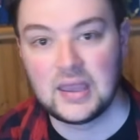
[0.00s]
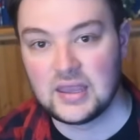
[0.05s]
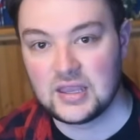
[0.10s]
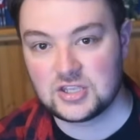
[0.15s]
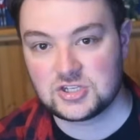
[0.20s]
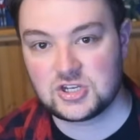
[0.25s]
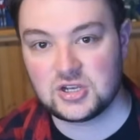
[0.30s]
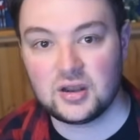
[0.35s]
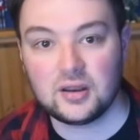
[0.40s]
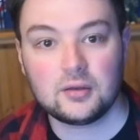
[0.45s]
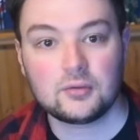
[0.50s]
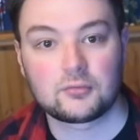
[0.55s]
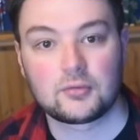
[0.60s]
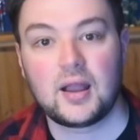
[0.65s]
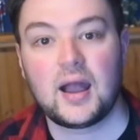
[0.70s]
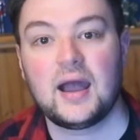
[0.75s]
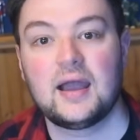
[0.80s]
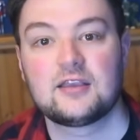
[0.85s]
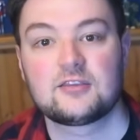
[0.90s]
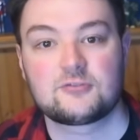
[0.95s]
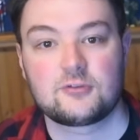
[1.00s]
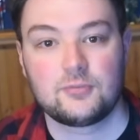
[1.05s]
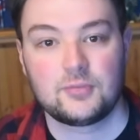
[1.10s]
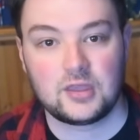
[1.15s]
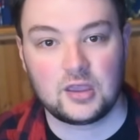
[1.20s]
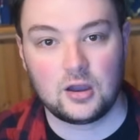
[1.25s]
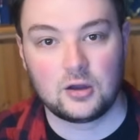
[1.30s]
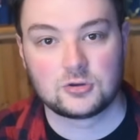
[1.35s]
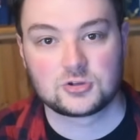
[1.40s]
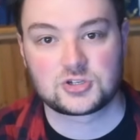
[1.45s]
She didn't rise from
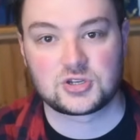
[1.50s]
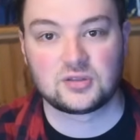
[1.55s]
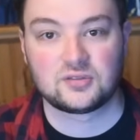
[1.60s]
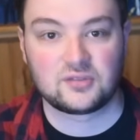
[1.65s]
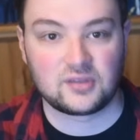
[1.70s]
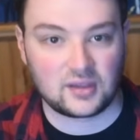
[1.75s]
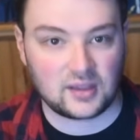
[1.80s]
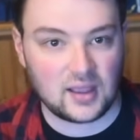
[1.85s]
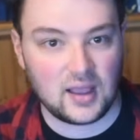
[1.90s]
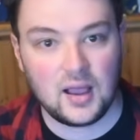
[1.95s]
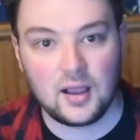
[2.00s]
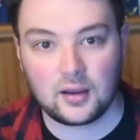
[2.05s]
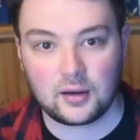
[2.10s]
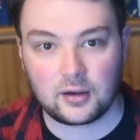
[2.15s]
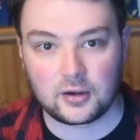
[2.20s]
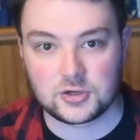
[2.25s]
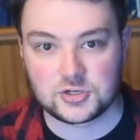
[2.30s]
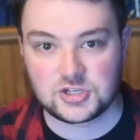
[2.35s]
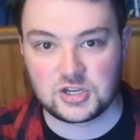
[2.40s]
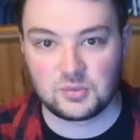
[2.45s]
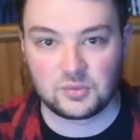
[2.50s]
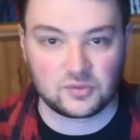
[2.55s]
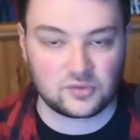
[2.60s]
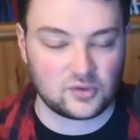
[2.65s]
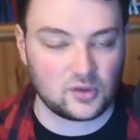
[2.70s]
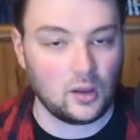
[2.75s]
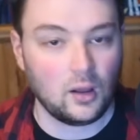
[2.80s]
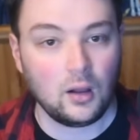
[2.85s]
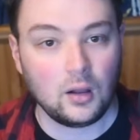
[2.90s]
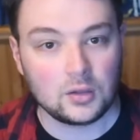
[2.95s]
the ocean to conquer. She was
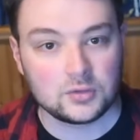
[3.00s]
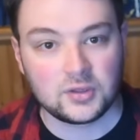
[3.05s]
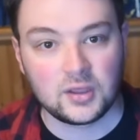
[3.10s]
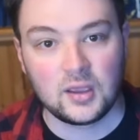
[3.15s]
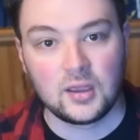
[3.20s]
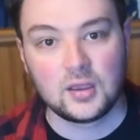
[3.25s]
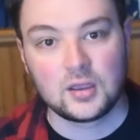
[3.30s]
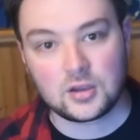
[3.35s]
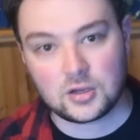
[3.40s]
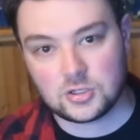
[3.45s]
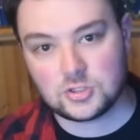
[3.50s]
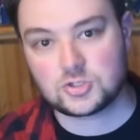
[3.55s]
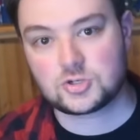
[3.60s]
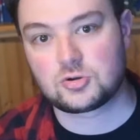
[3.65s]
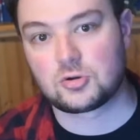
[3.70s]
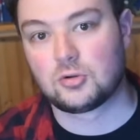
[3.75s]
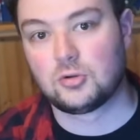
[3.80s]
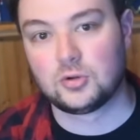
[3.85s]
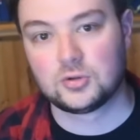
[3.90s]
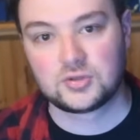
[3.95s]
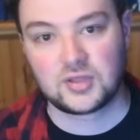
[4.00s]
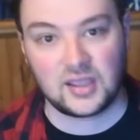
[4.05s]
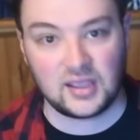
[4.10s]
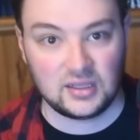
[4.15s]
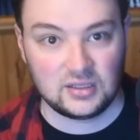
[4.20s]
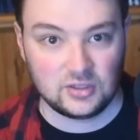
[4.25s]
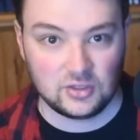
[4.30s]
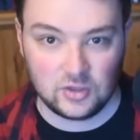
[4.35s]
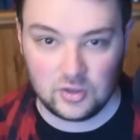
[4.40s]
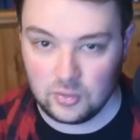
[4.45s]
called, controlled,
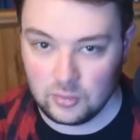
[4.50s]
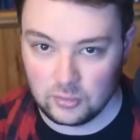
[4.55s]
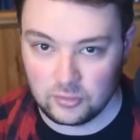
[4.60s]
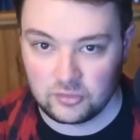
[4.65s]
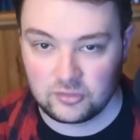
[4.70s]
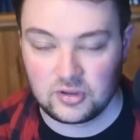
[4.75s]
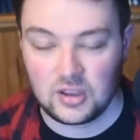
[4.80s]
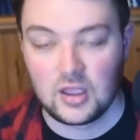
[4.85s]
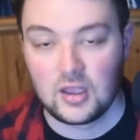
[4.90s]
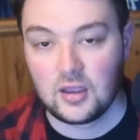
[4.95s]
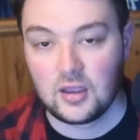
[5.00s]
and used.